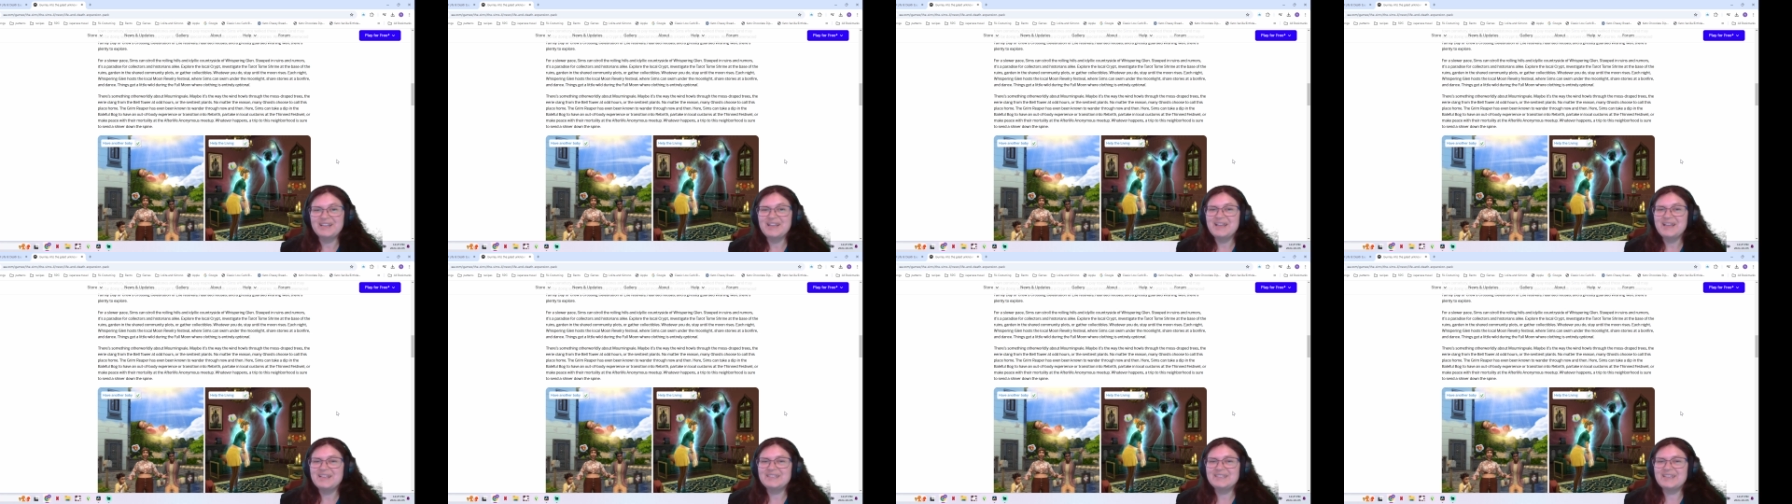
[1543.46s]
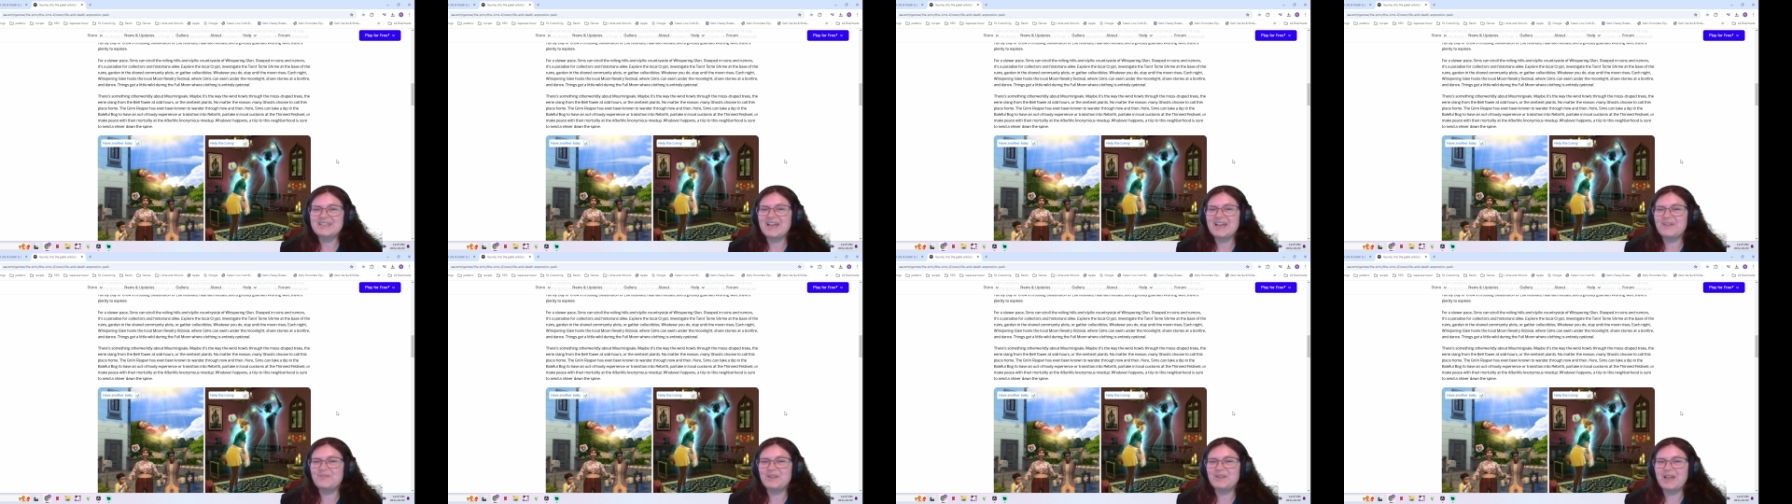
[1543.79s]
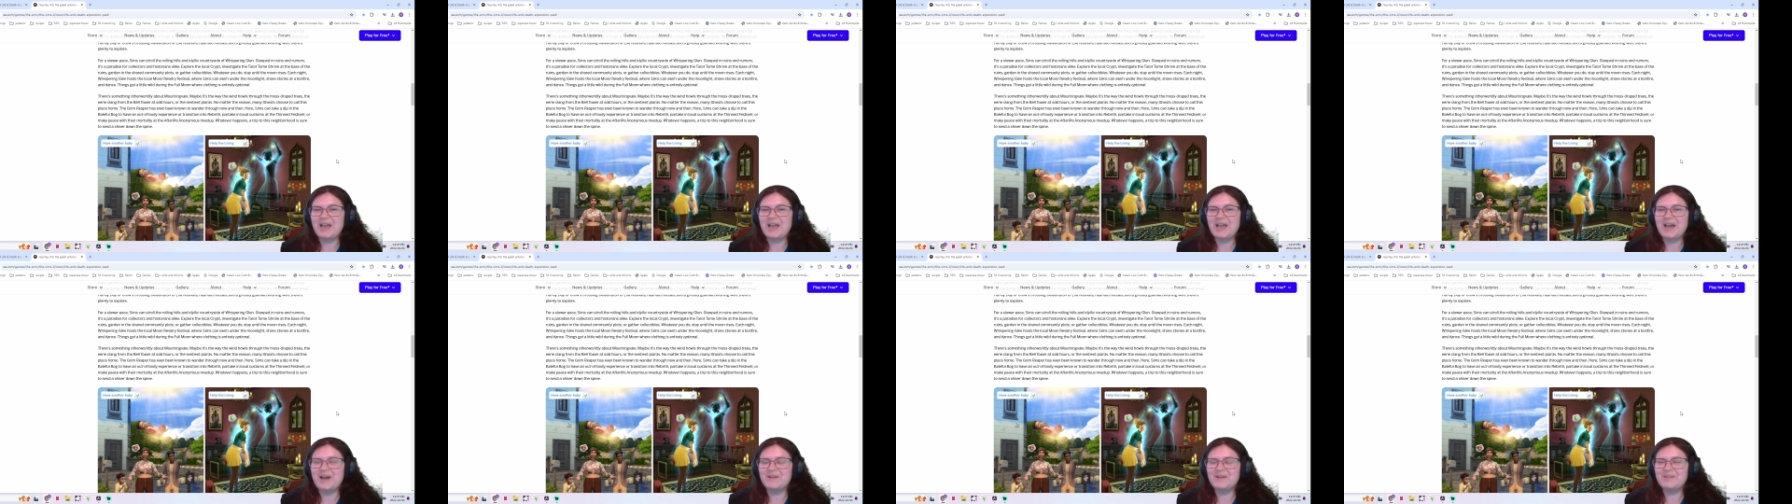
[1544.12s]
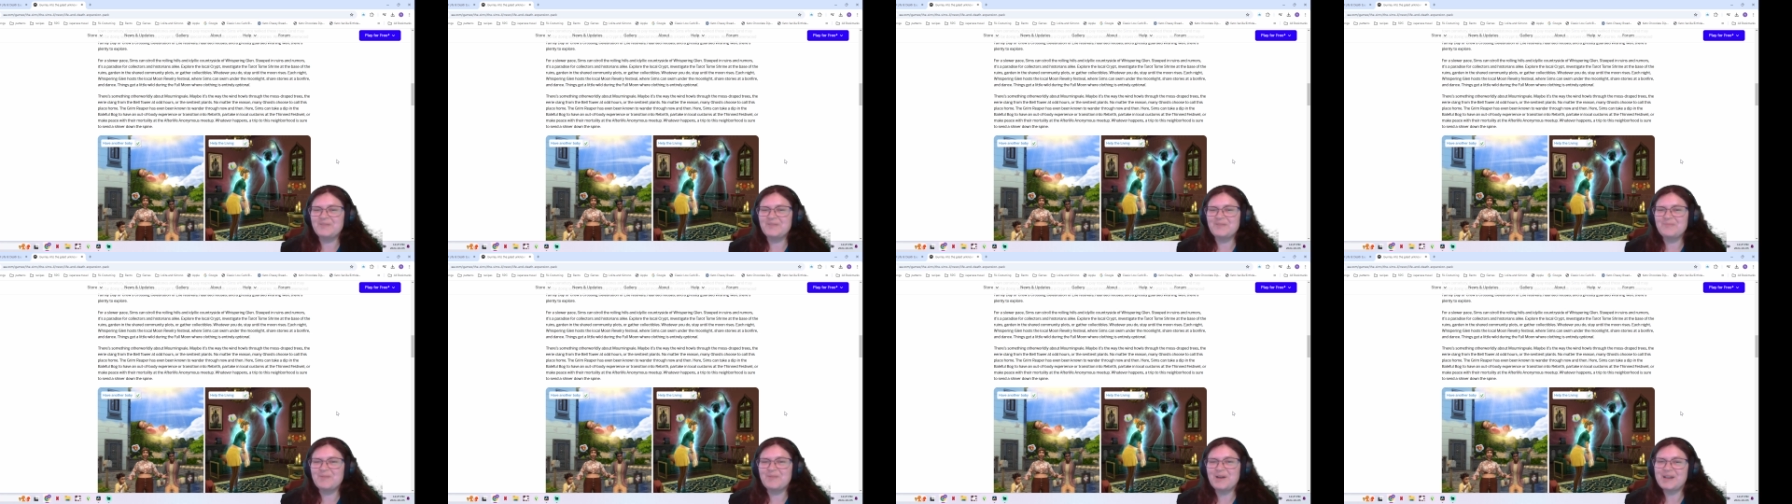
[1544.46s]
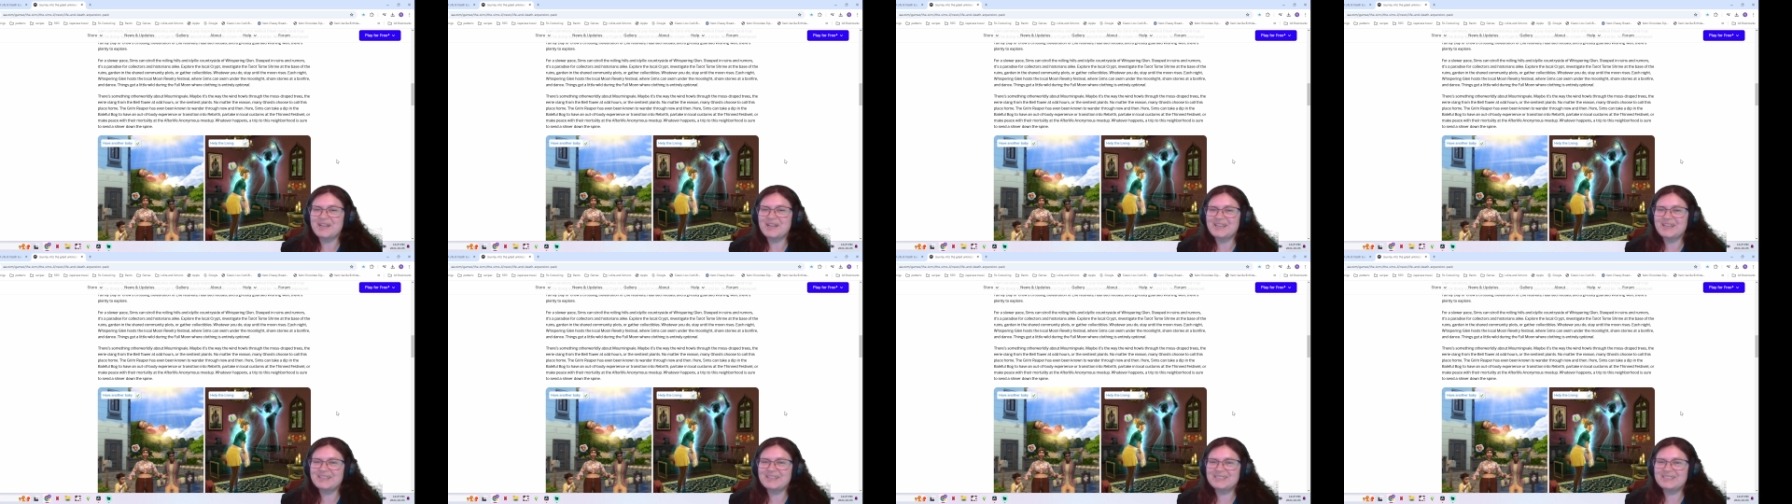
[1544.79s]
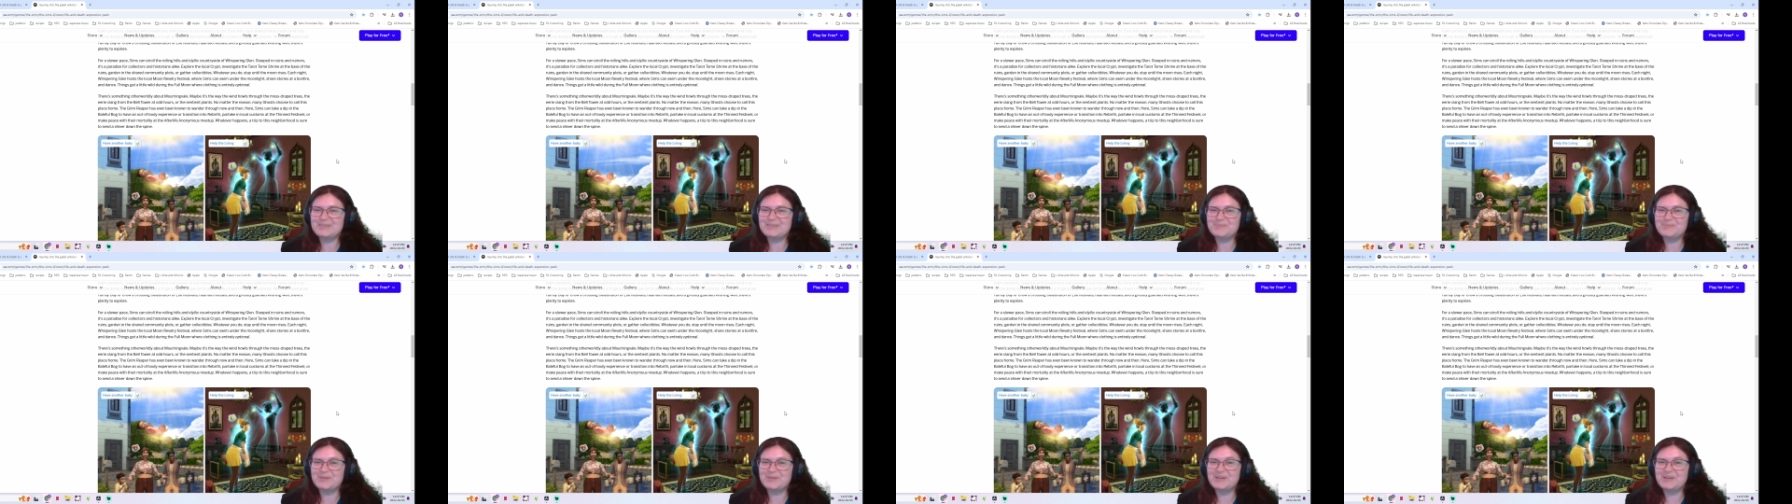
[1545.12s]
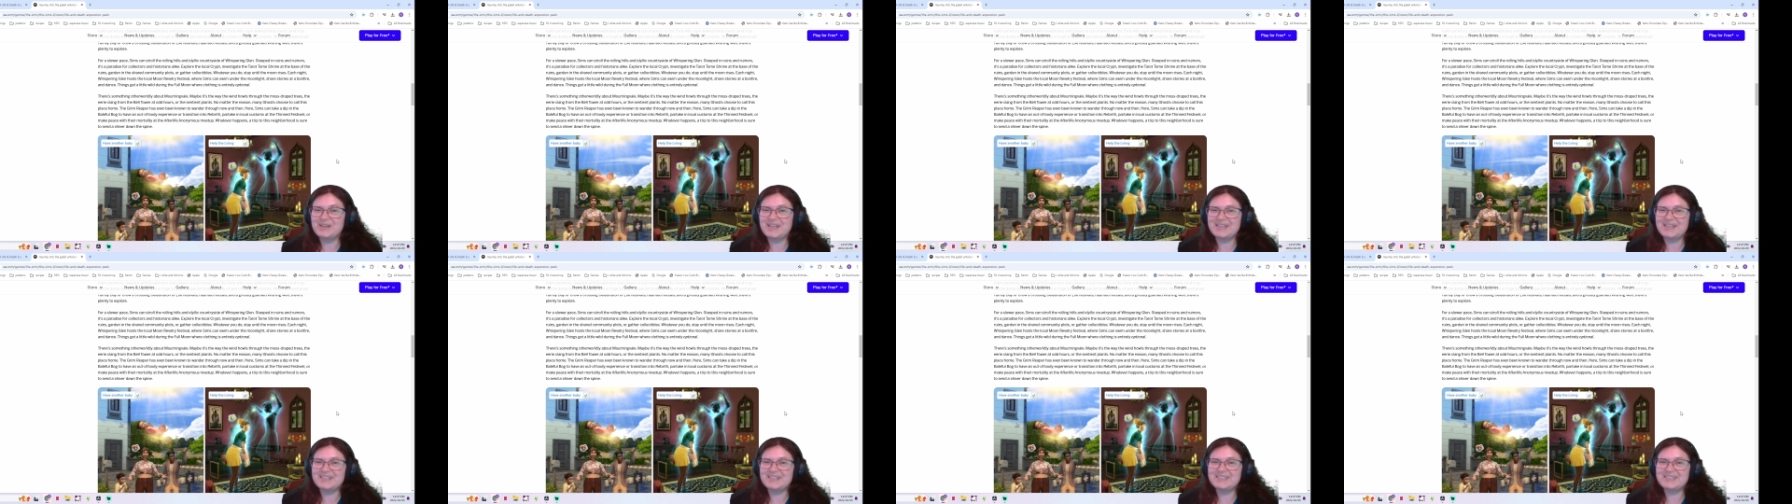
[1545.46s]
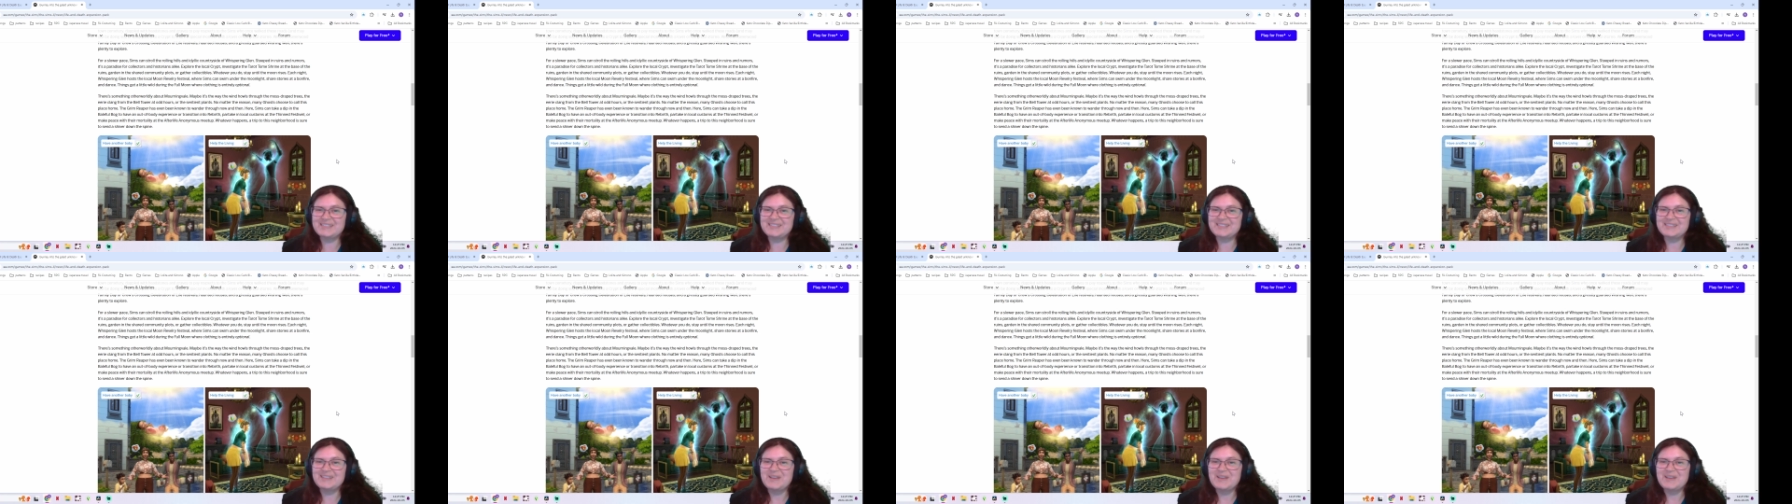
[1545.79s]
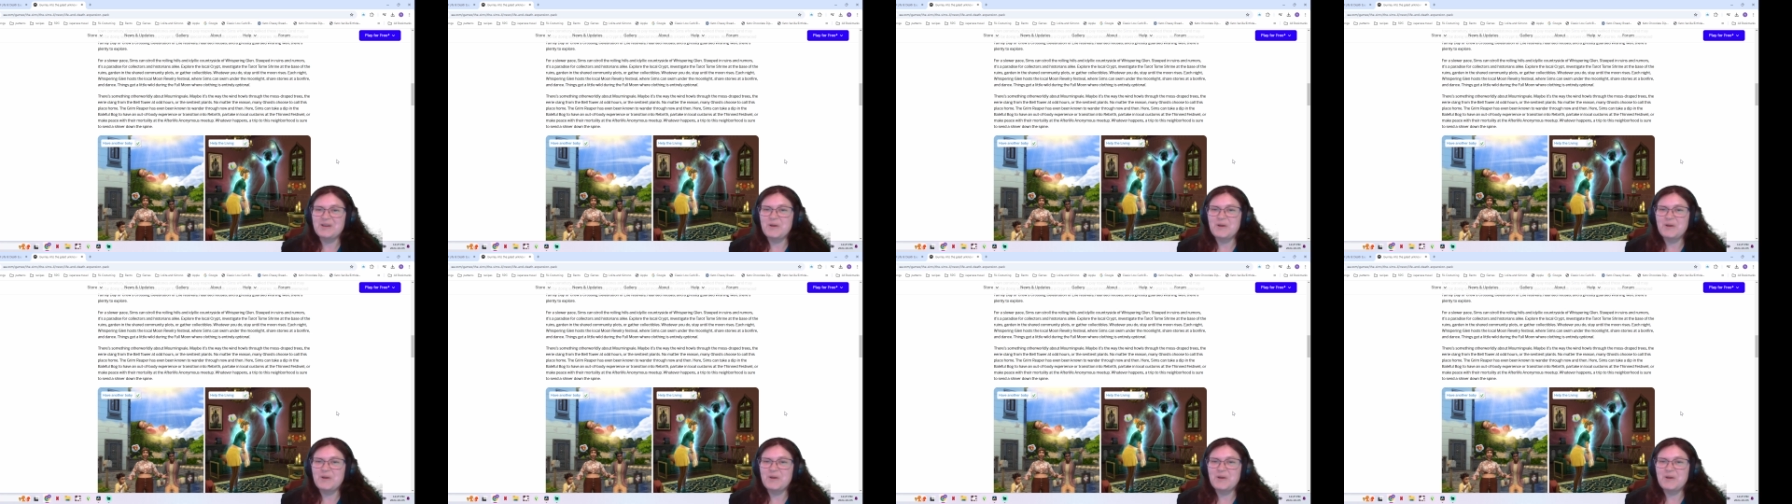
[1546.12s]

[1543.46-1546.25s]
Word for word: to have an out of body experience